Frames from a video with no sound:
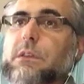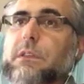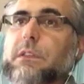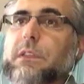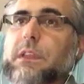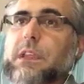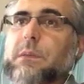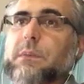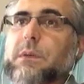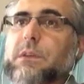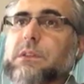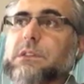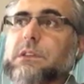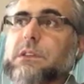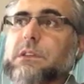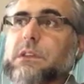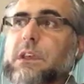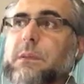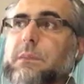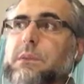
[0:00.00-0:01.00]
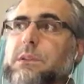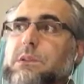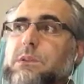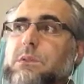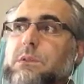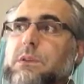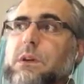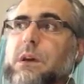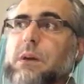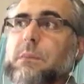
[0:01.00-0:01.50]
think about coming
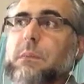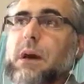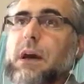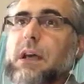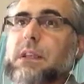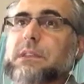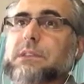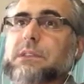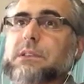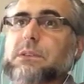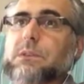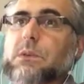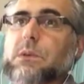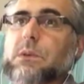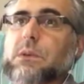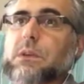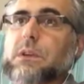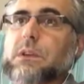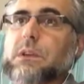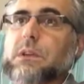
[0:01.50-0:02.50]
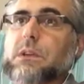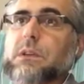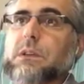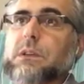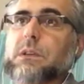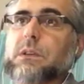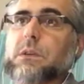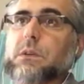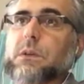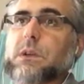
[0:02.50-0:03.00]
to a mosque or
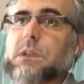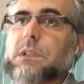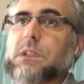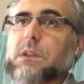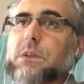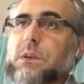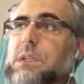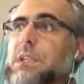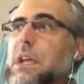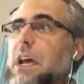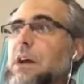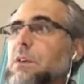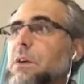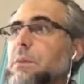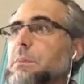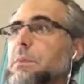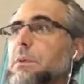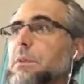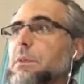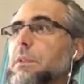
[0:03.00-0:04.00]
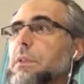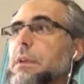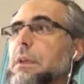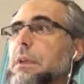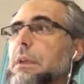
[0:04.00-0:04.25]
a dawah booth.